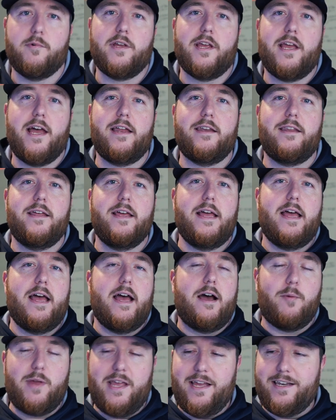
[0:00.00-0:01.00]
We
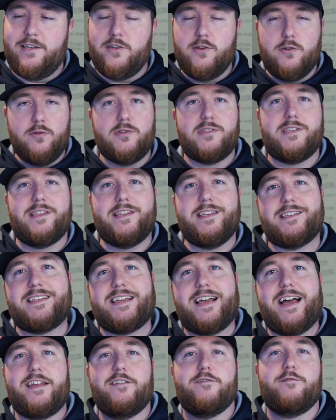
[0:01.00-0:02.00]
had used this
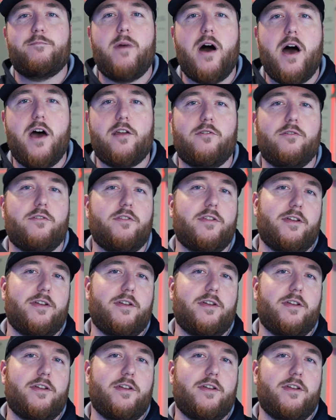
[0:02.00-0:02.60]
kind of model,